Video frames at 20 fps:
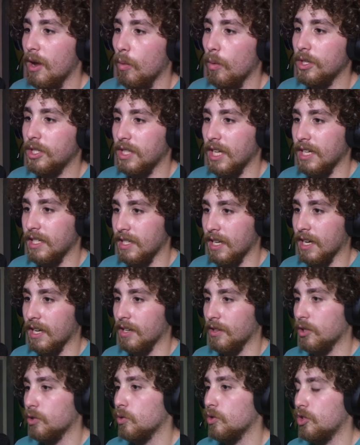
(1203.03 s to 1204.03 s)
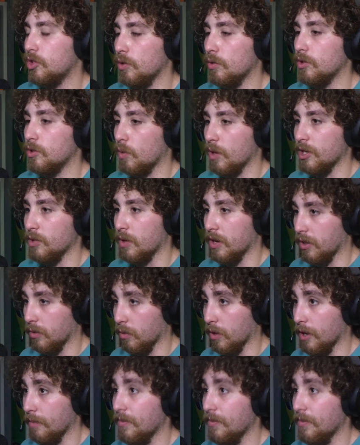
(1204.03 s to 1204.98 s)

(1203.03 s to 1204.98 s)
which they did. This was June 2023,